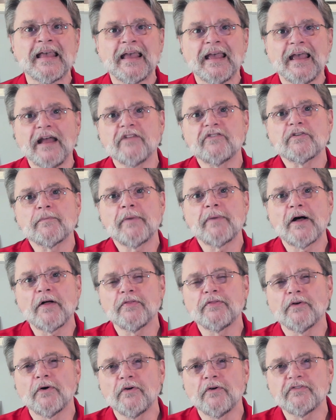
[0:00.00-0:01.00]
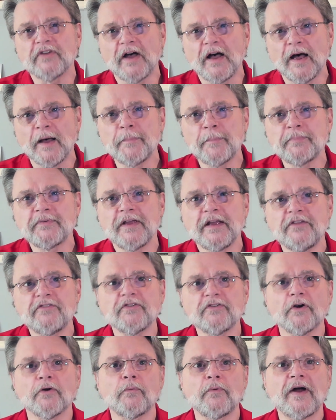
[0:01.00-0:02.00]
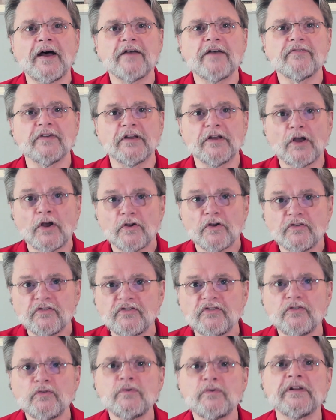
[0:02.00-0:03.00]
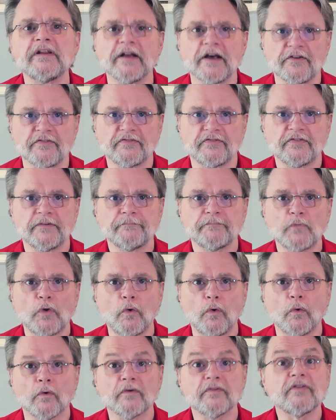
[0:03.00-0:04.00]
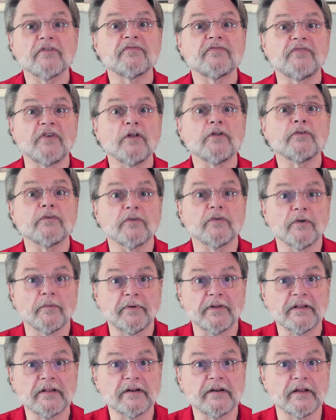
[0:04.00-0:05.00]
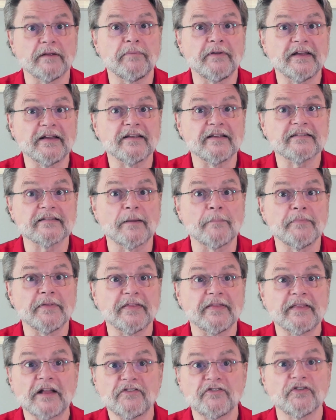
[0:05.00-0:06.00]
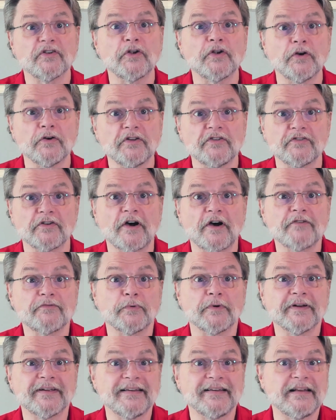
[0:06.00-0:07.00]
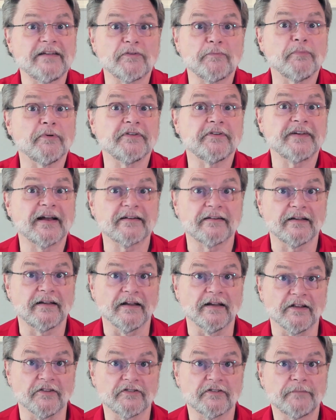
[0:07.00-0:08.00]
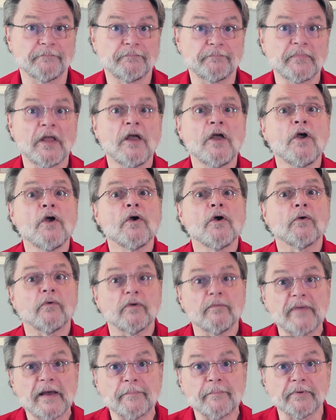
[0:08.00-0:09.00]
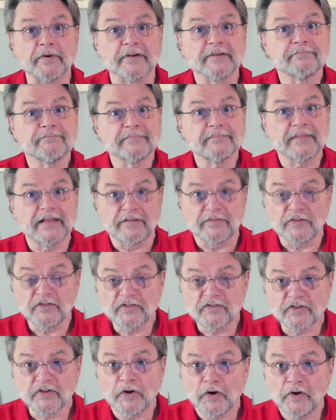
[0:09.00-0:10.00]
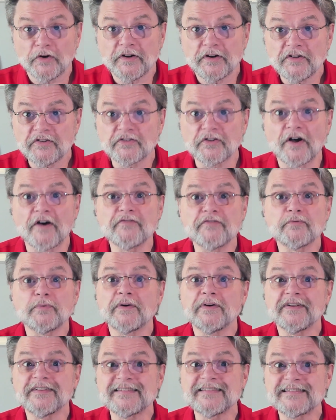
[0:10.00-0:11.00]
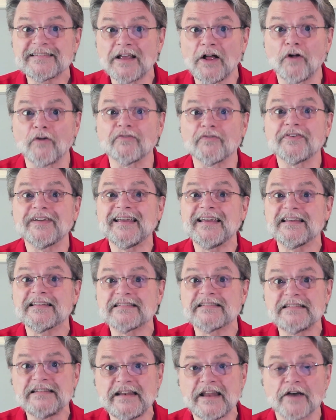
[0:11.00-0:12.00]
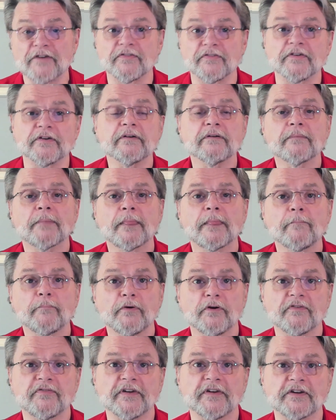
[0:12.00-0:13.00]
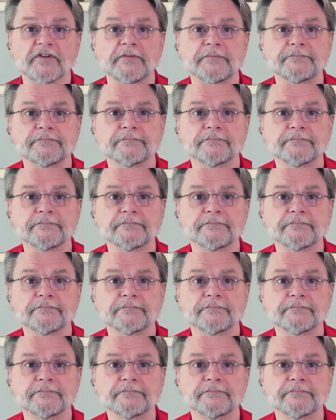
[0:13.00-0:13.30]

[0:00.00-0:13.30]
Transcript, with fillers: It's about those updates arriving soon enough, or the vulnerability being something that security software can even protect against. Remember, even security software itself is never perfect.